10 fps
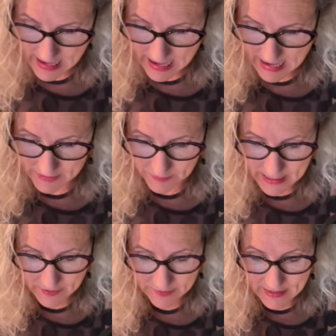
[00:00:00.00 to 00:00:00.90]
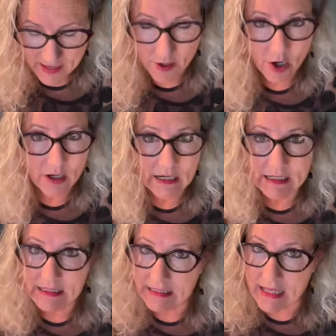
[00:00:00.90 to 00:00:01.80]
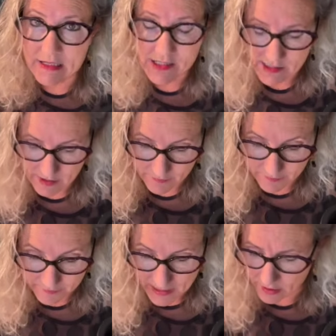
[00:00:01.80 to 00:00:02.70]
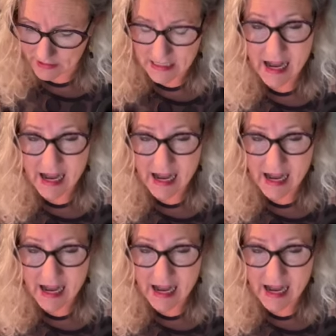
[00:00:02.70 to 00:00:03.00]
and that they are against the very